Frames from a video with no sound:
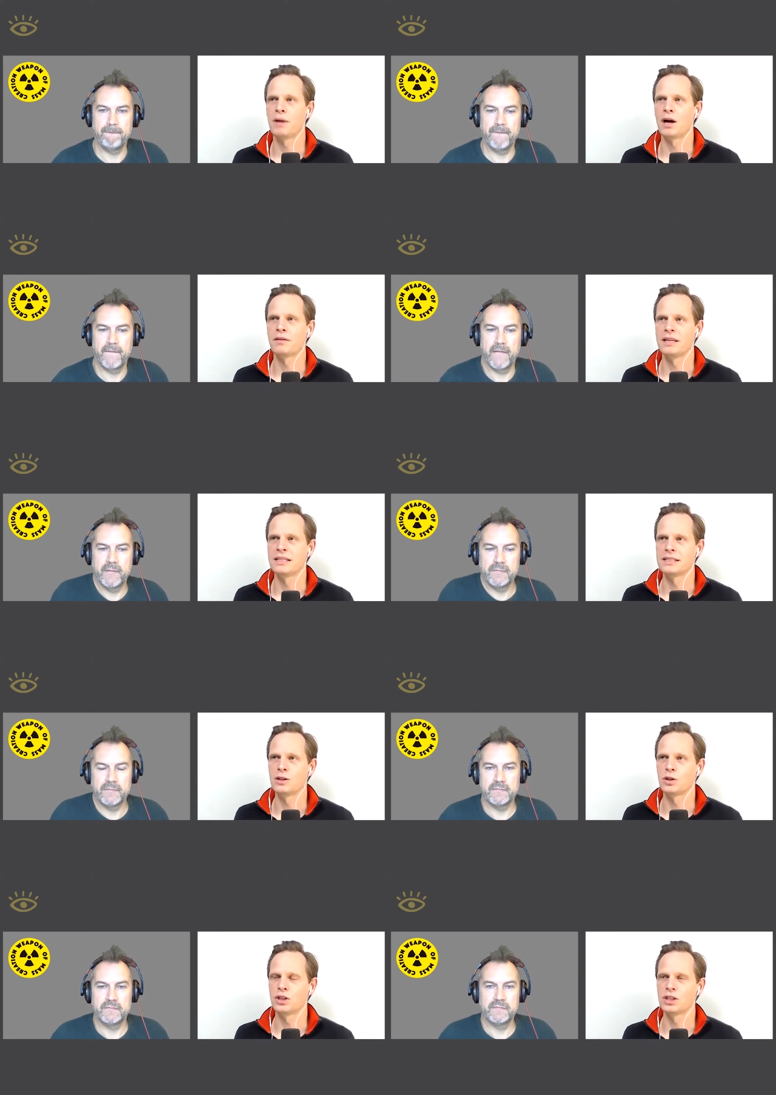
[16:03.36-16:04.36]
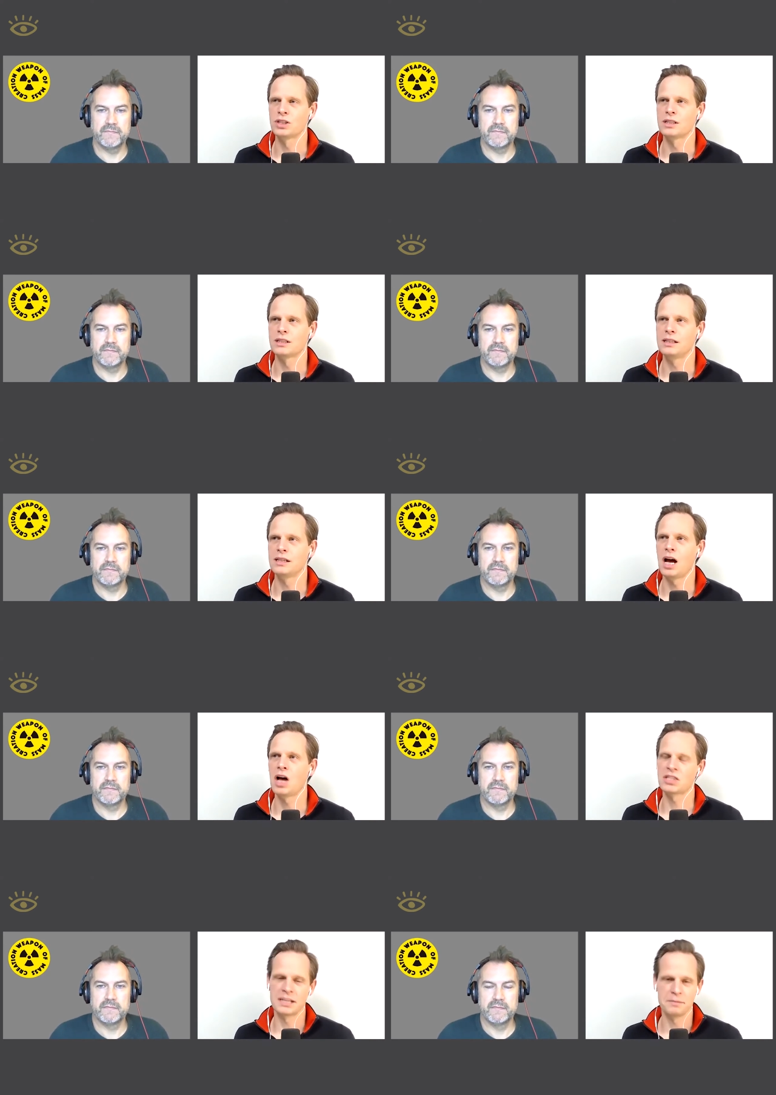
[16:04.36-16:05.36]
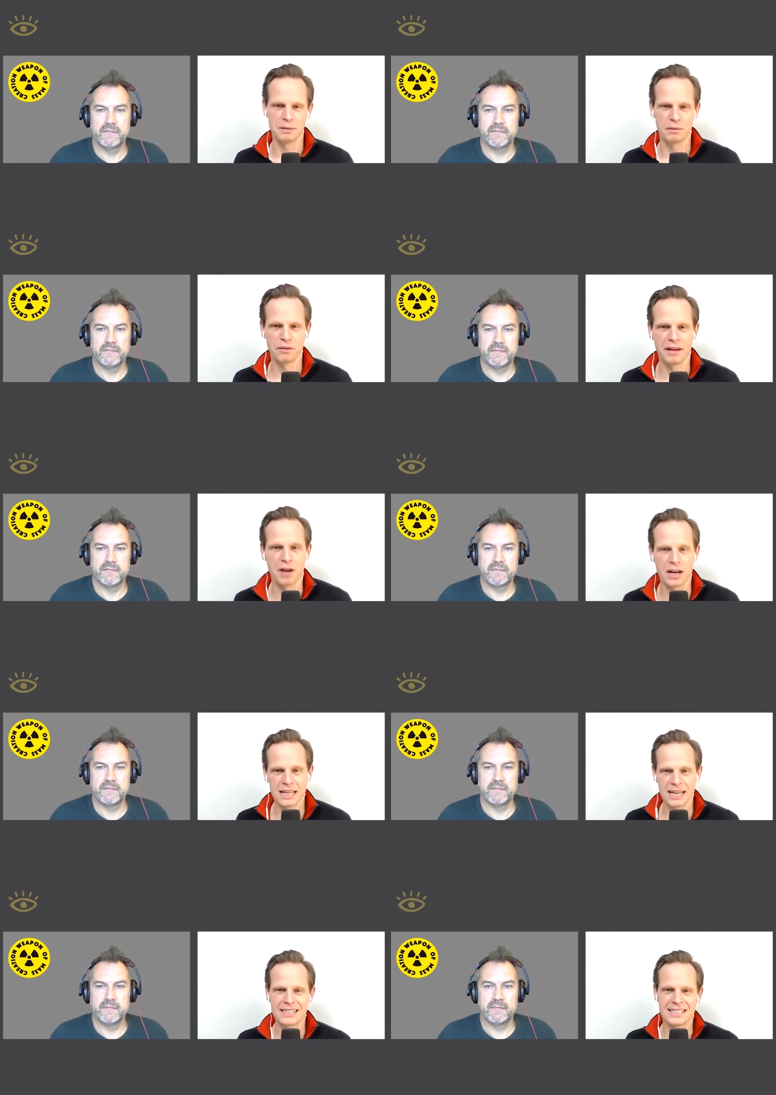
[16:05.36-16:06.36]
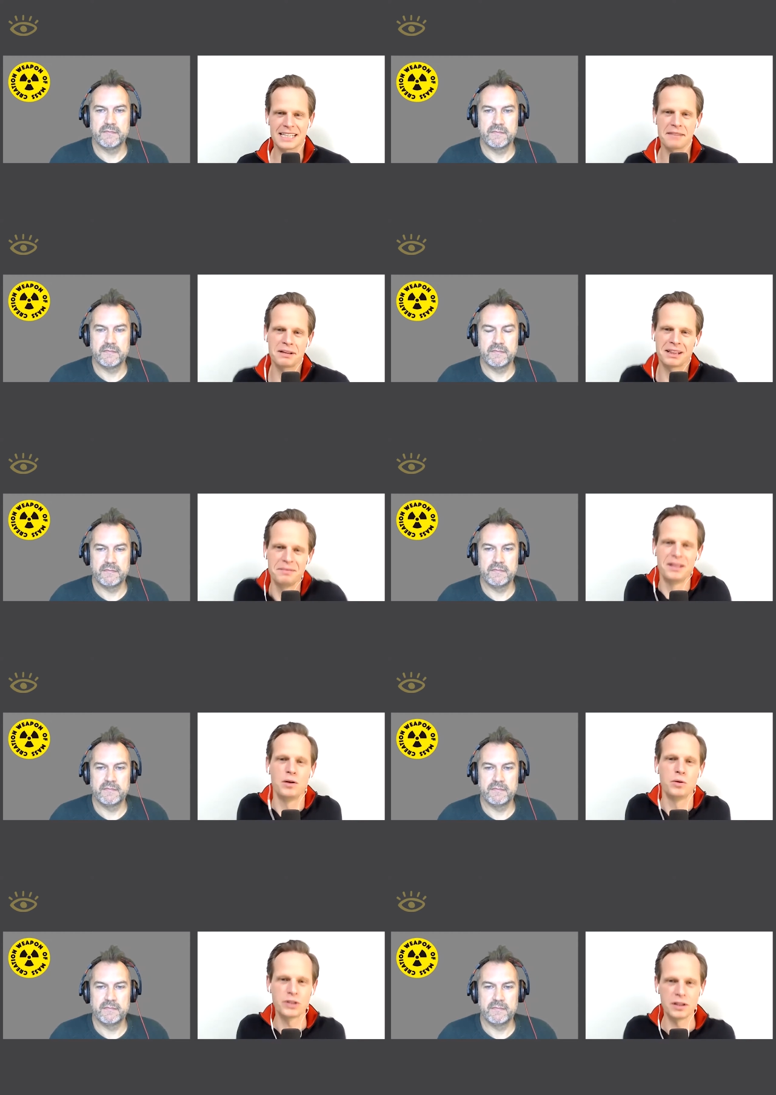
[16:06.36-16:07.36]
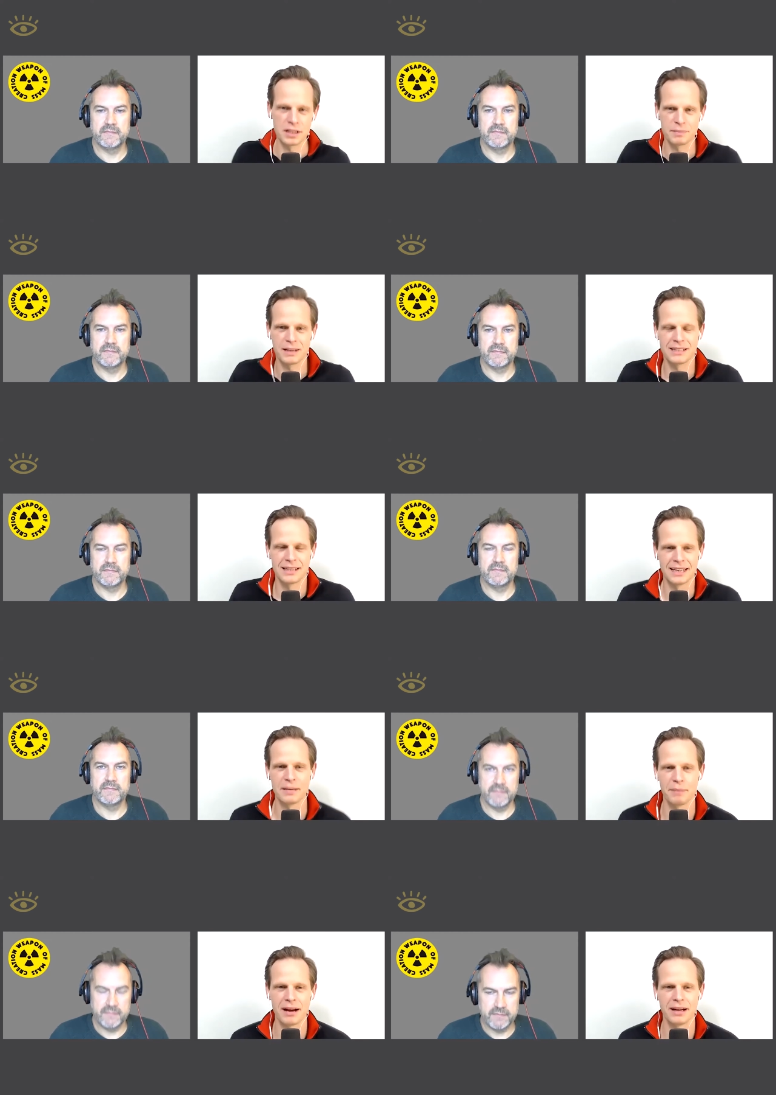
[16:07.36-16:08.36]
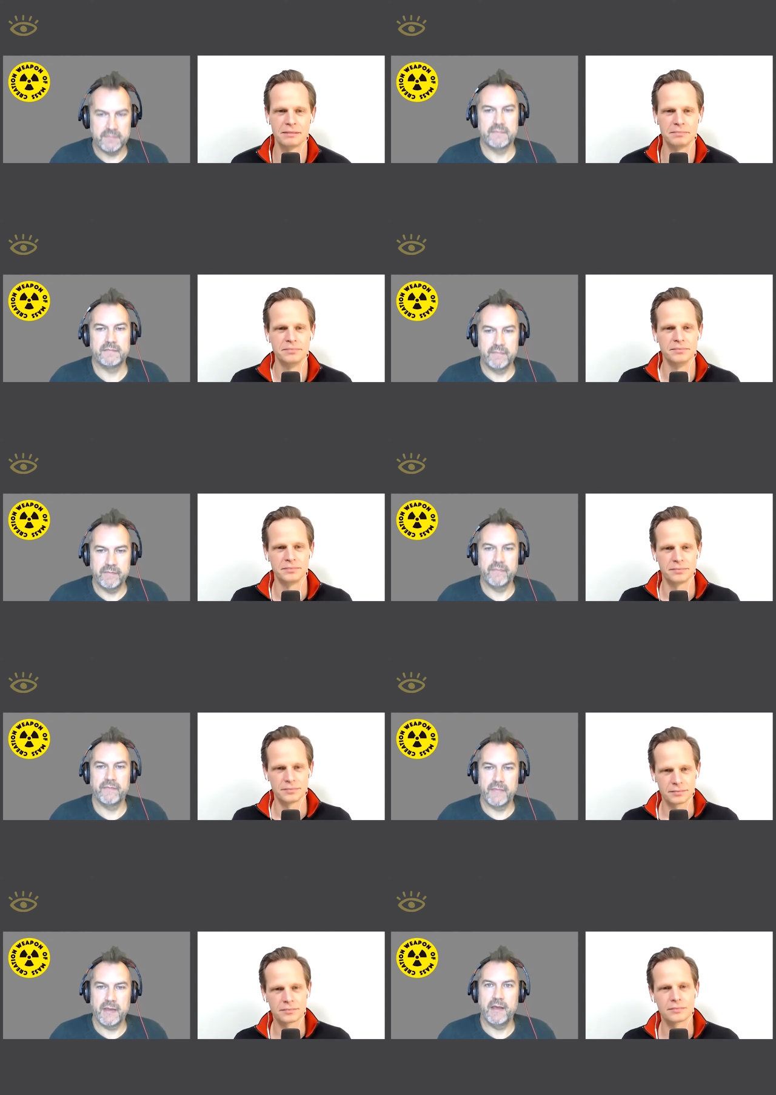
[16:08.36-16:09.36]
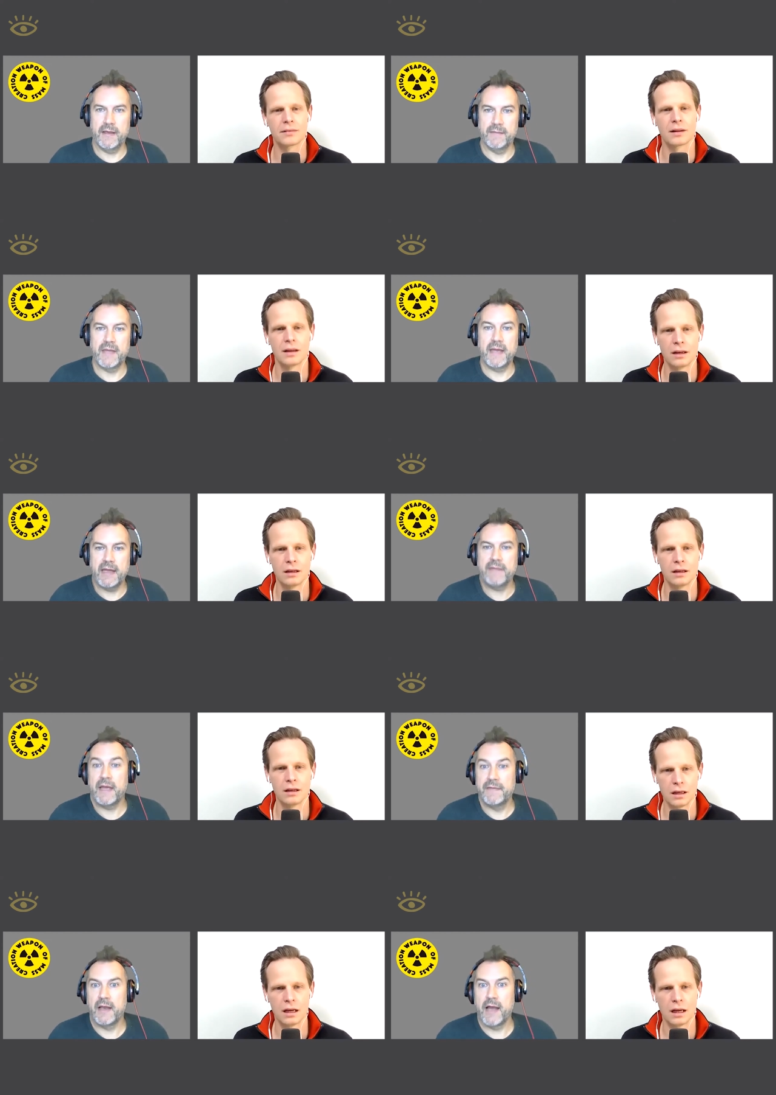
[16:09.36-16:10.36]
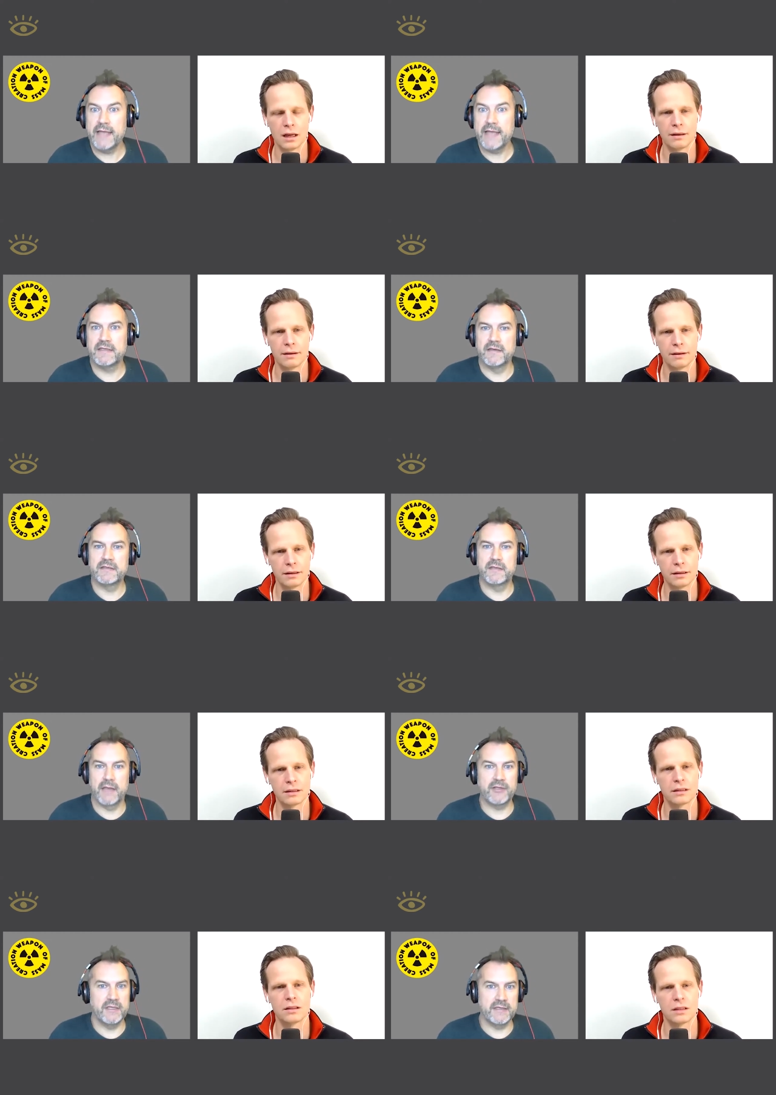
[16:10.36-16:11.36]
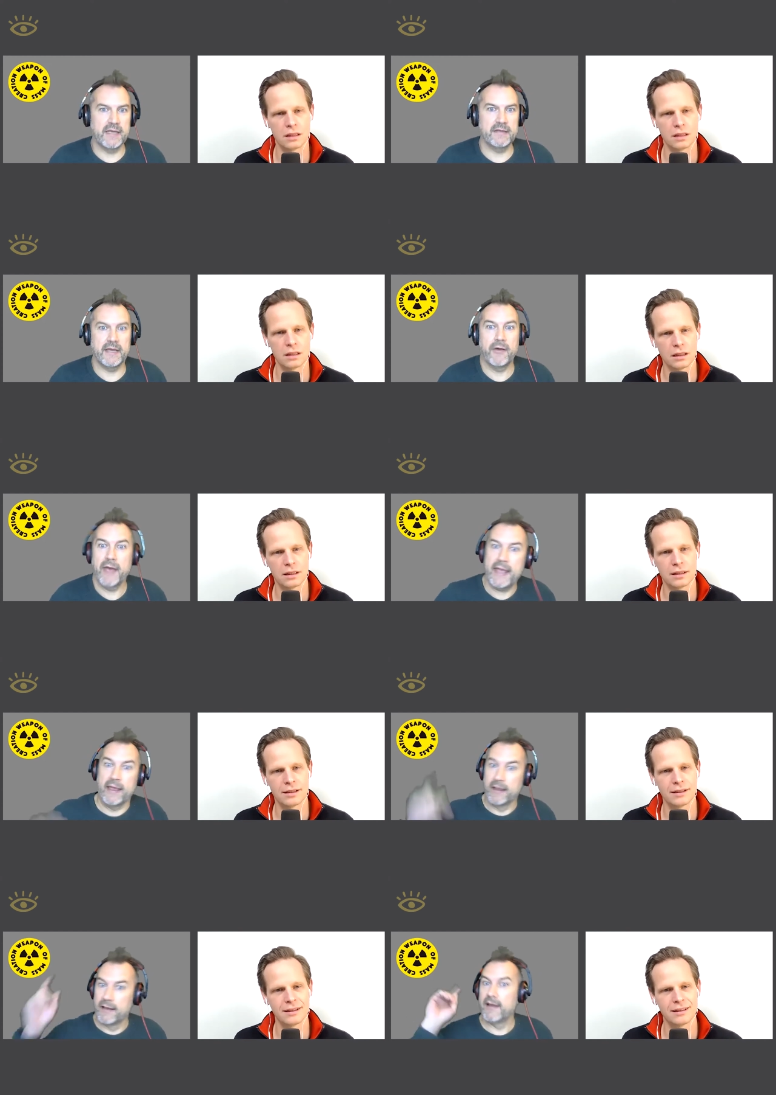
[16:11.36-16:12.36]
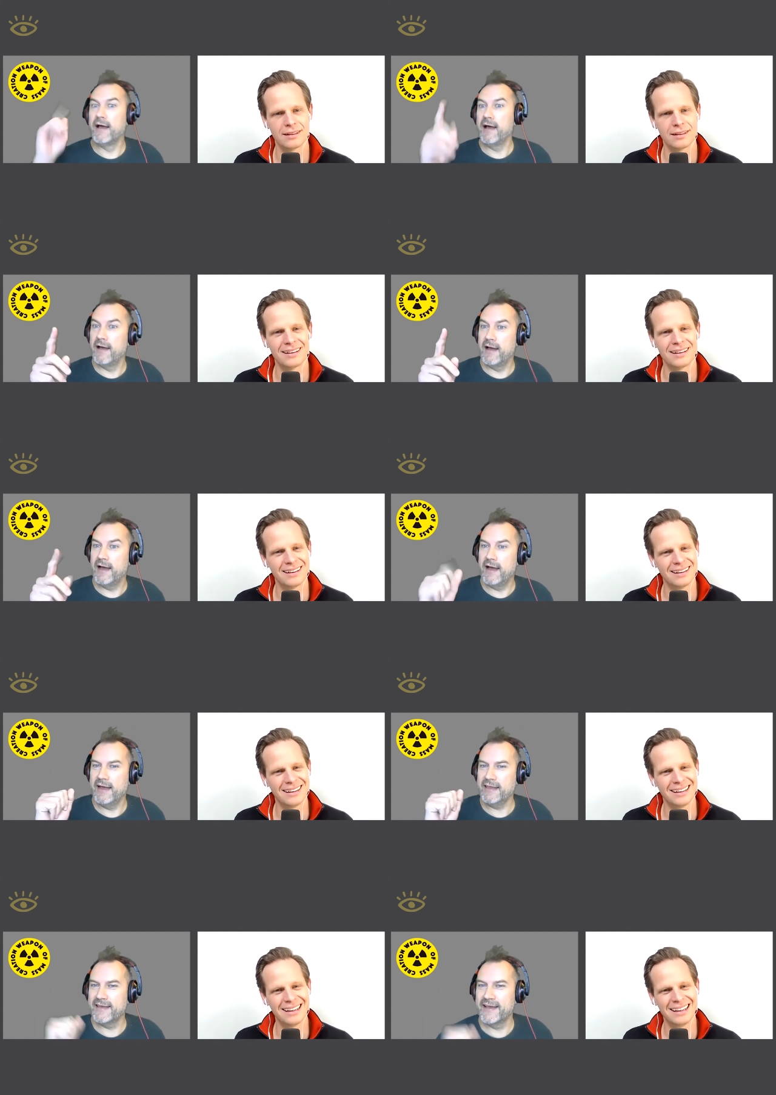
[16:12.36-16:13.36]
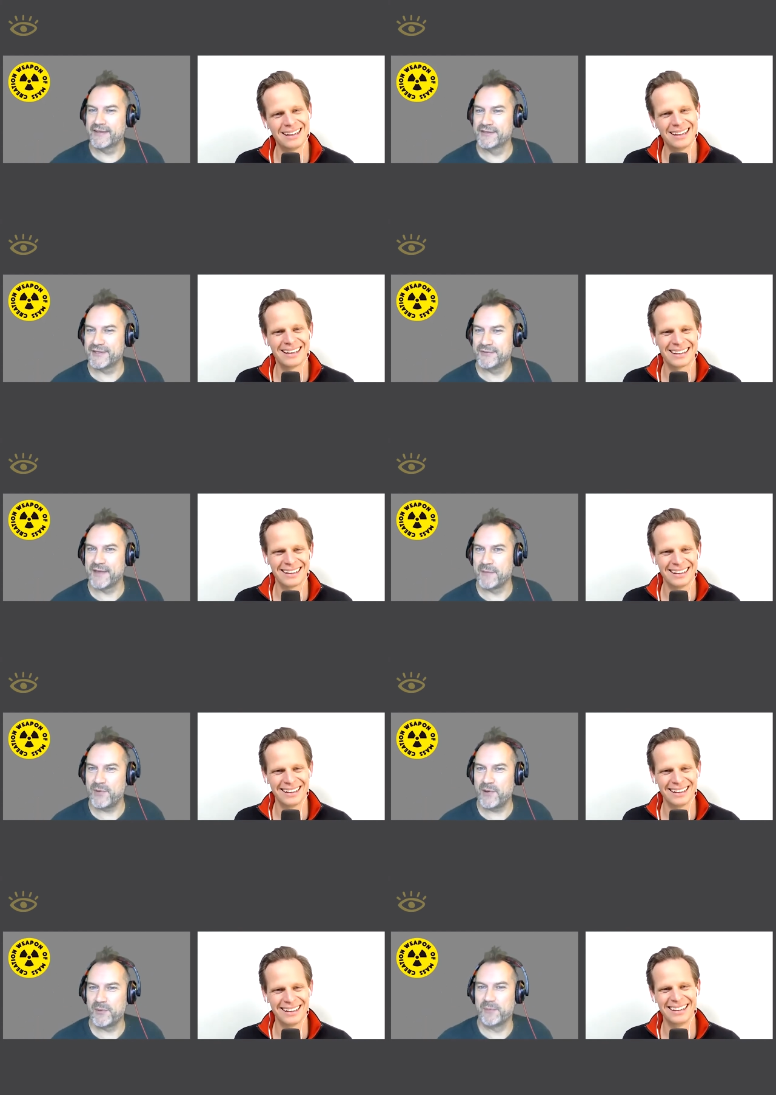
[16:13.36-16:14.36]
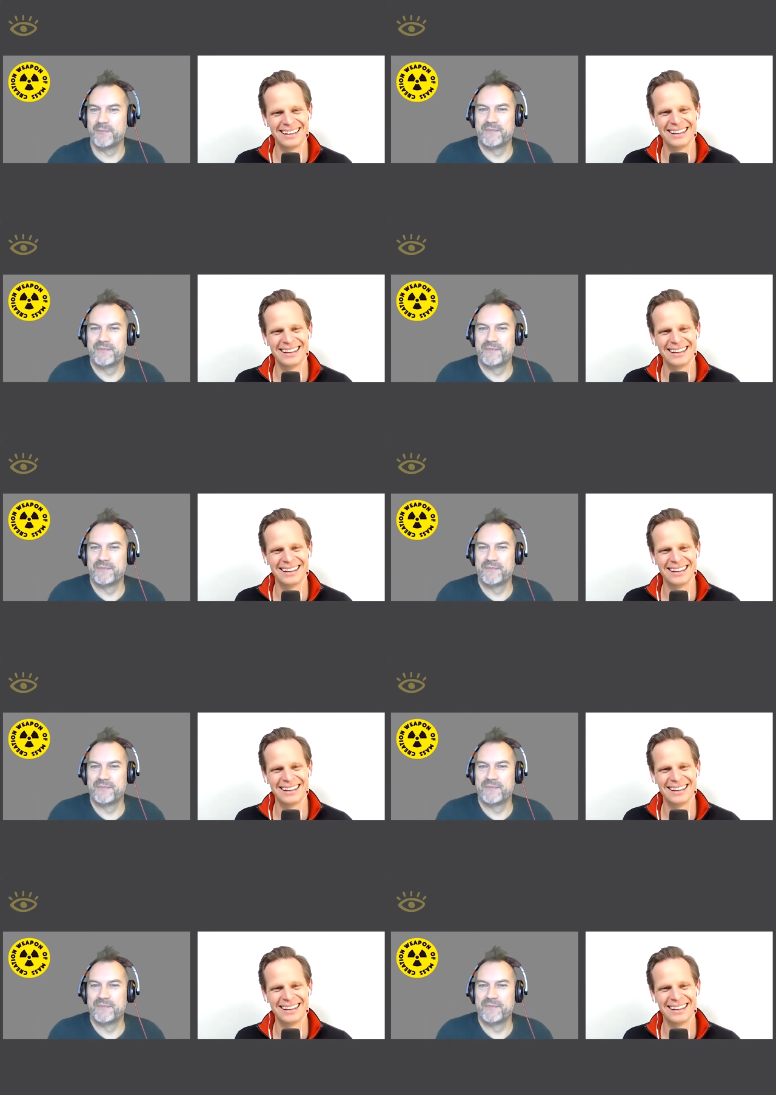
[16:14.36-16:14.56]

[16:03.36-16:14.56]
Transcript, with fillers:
Speaker 1: part of this is not just asking people for their ideas, it's giving them also the space to think about it.
Speaker 2: Yeah, and, and, and the license to actually say to the C E O, hey, I think I can solve that problem.